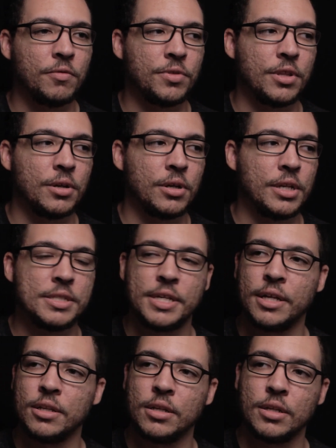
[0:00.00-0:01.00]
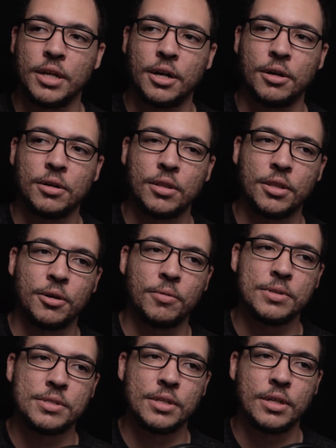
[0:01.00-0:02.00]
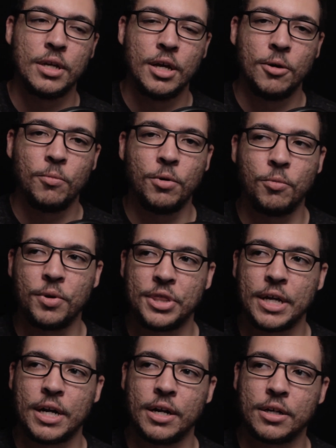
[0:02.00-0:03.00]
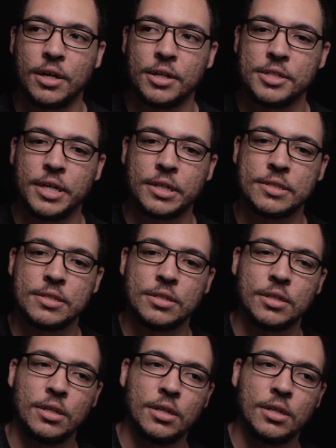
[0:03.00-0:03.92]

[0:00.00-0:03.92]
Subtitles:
of the intent here, though, is to with that kind of context,